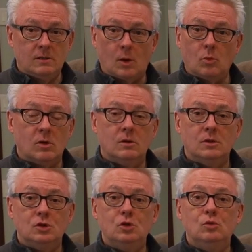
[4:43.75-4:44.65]
They were
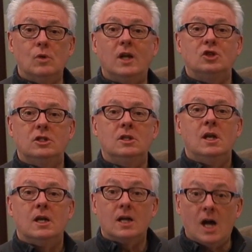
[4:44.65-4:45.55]
two Russian
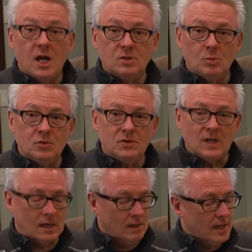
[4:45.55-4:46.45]
Cosmos
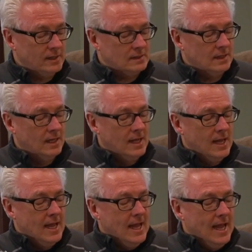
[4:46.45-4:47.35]
satellites.
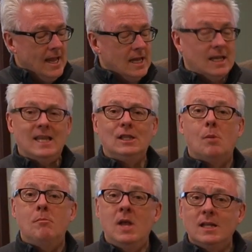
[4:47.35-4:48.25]
And he
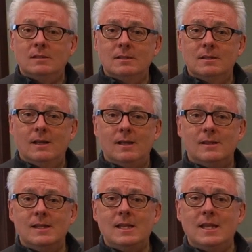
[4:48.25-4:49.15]
laments
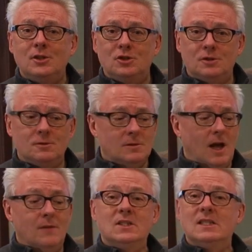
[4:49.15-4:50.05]
the issue
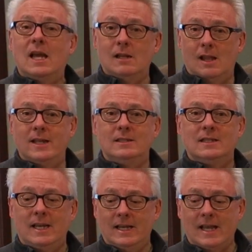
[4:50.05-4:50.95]
of
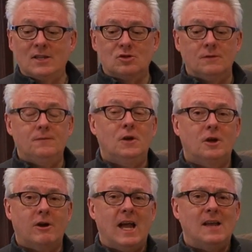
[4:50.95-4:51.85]
satellites and
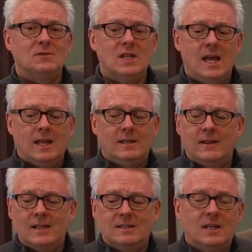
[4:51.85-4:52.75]
astrophotographs. Now,
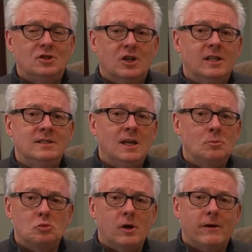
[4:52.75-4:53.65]
that's such a
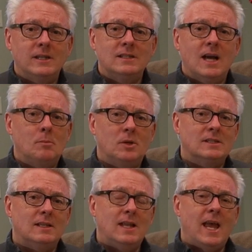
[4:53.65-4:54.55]
contemporary topic
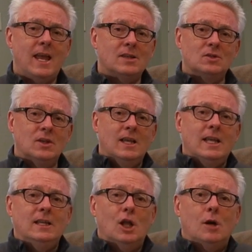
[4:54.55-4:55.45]
today as
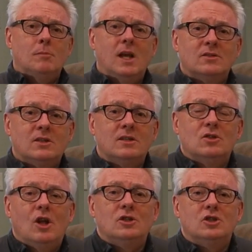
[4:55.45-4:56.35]
Elon Musk is
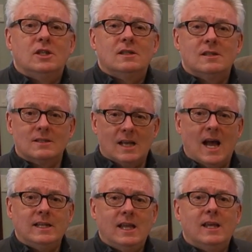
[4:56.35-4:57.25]
launching the
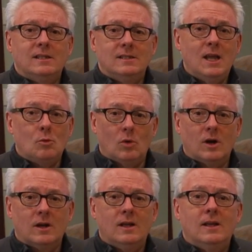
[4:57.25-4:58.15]
Skynet network.